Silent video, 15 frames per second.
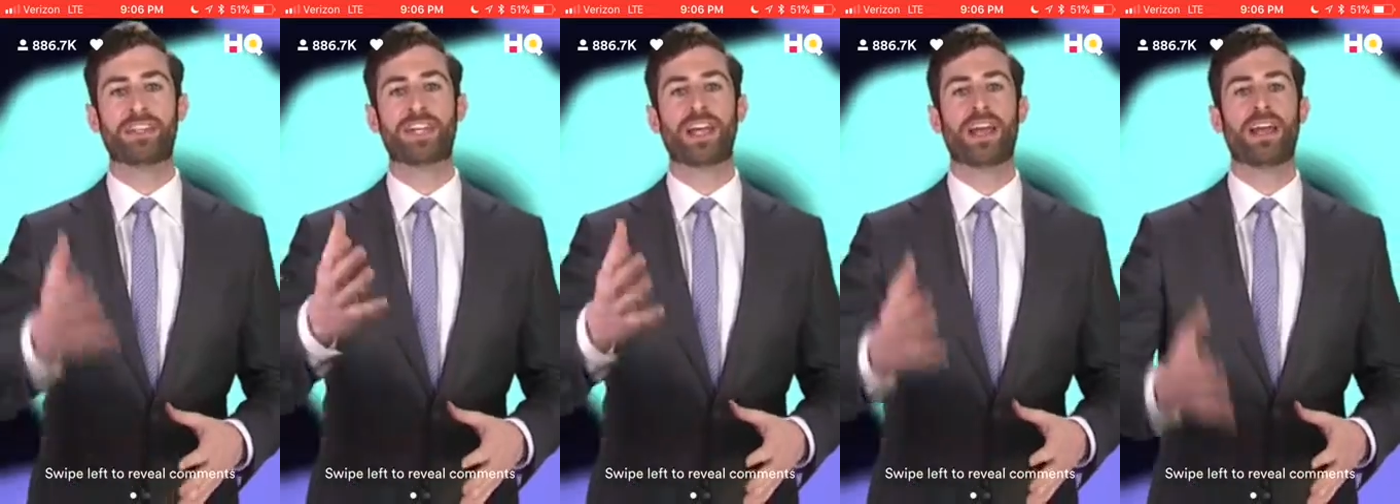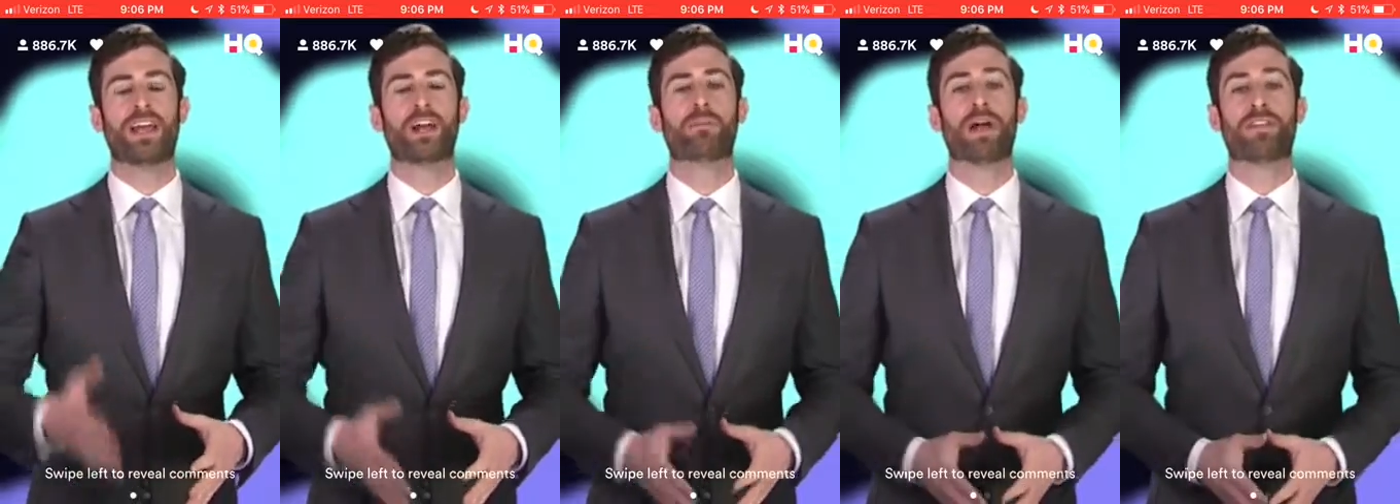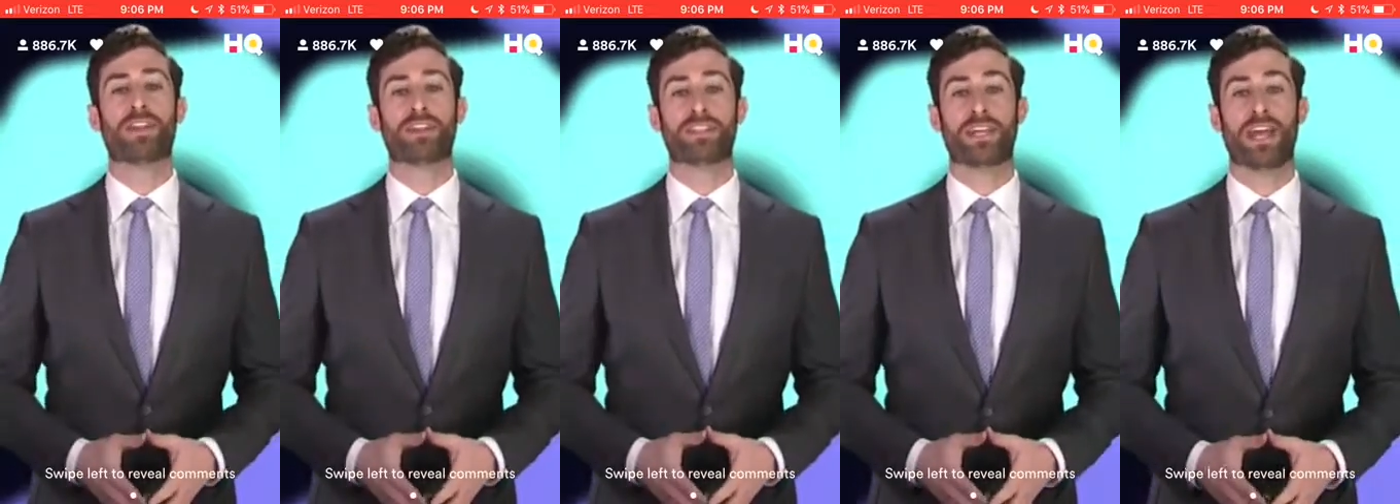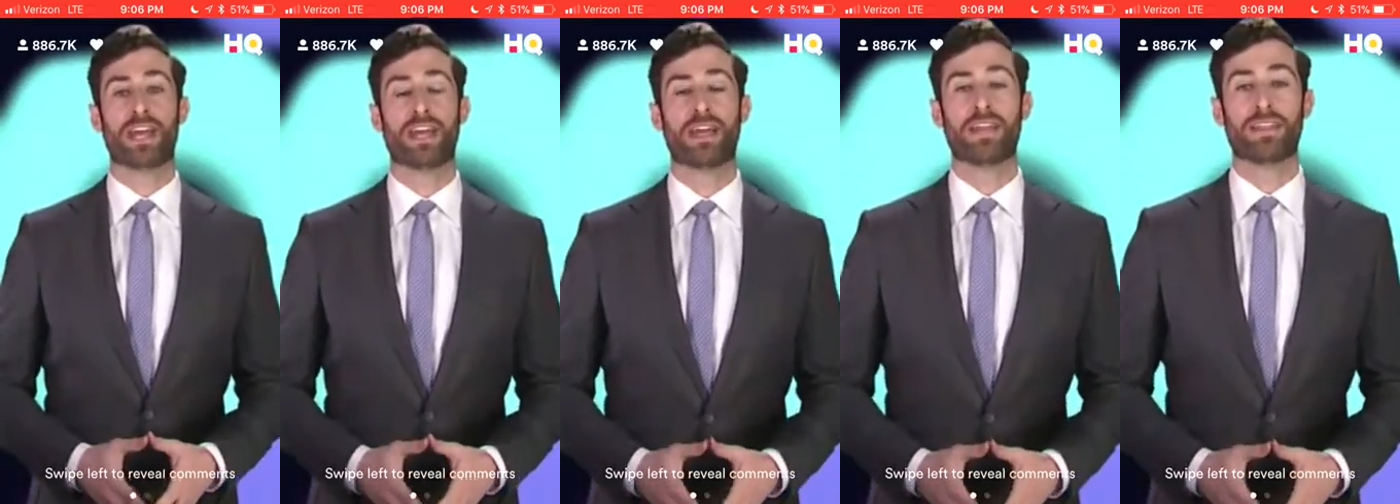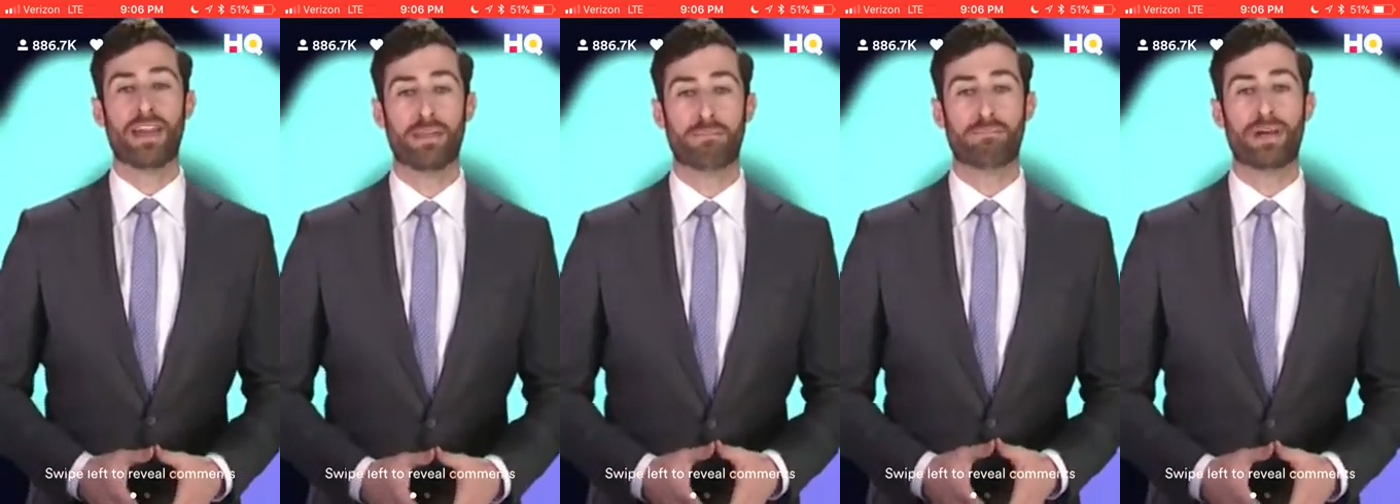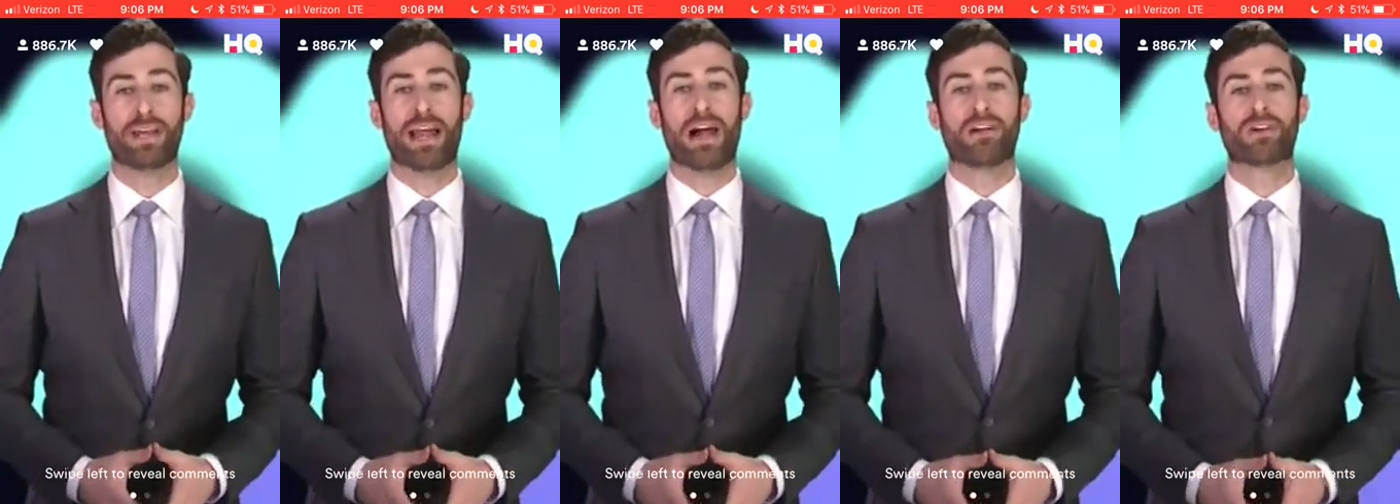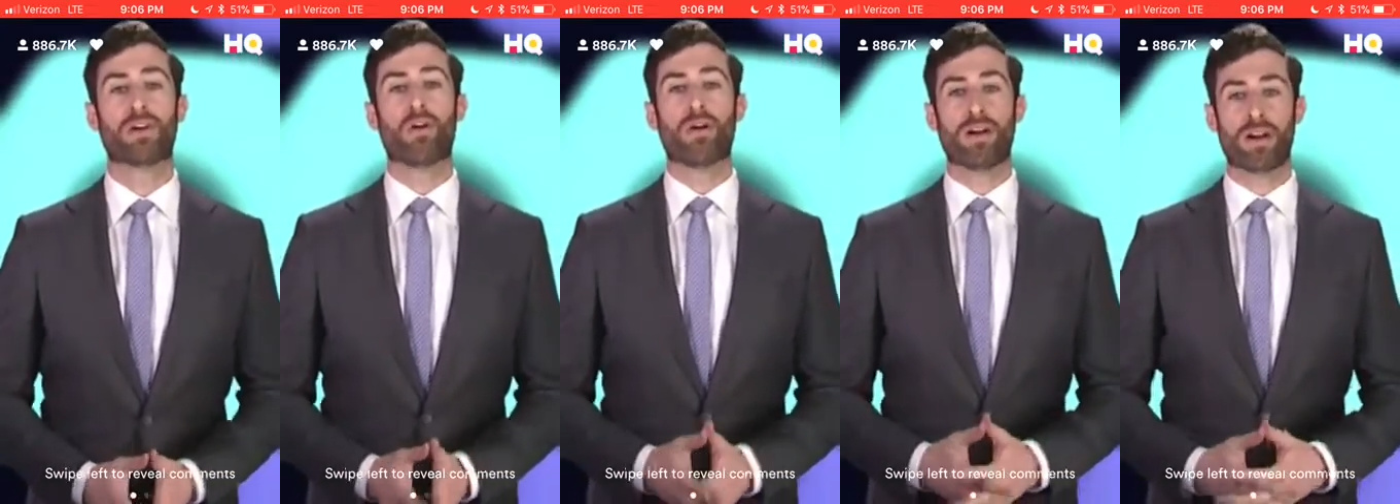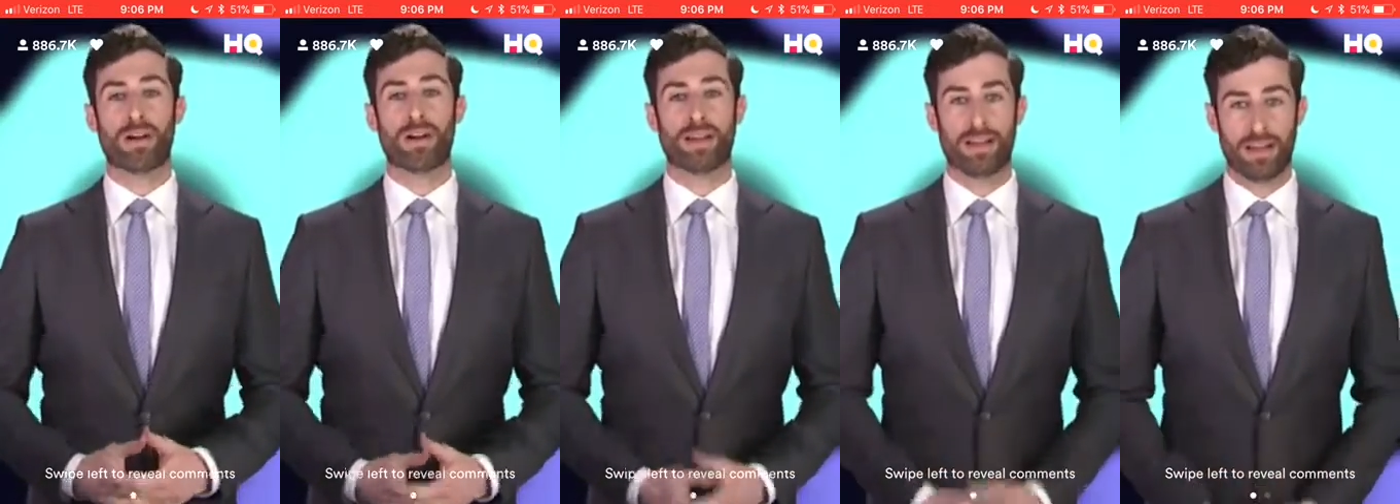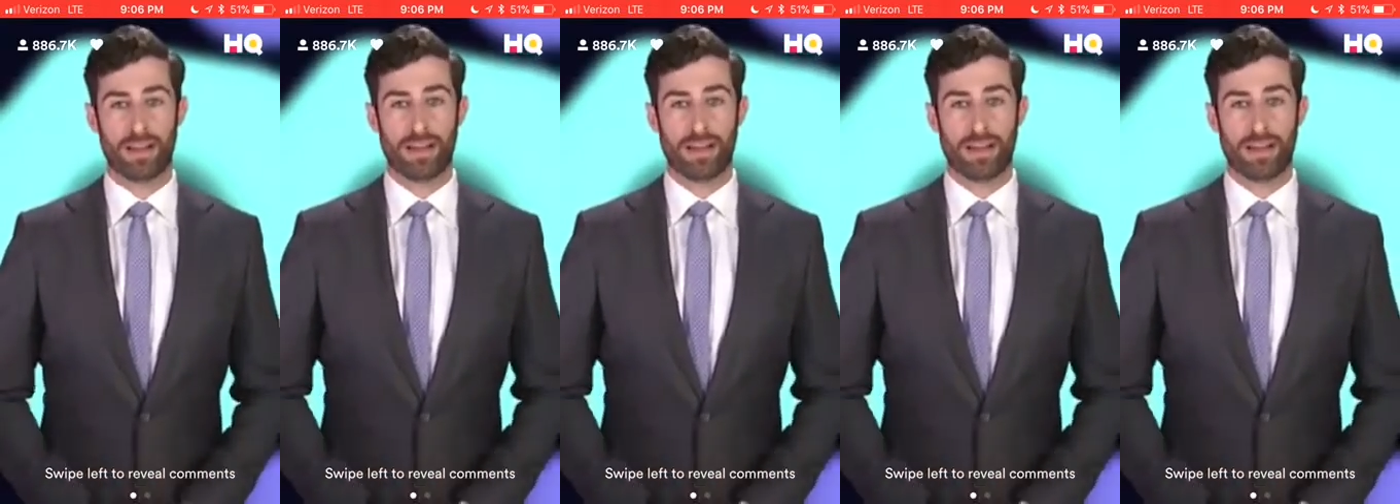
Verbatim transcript: Hey, did you hear about the tick that bit Al Gore?